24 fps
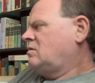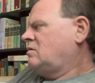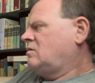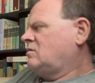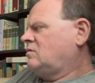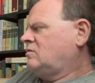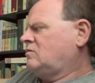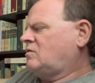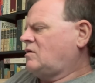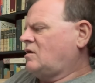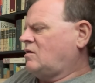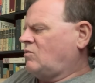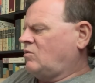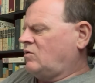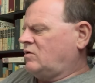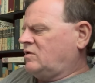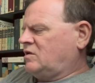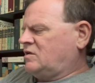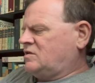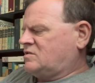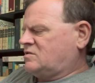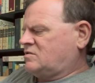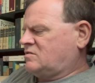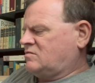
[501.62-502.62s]
You got one of
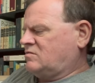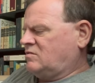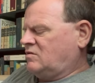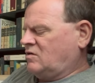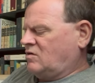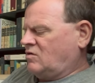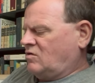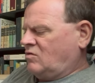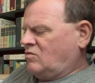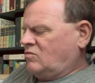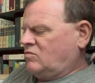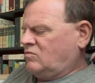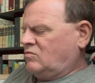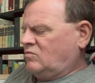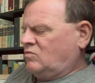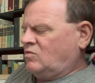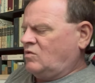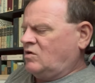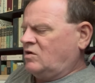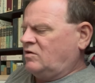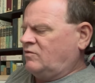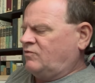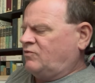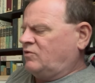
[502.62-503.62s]
these, you know,
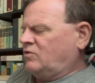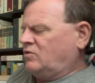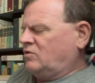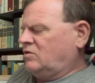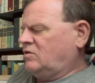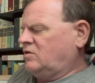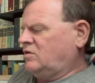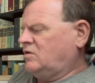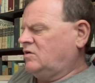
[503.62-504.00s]
wonderful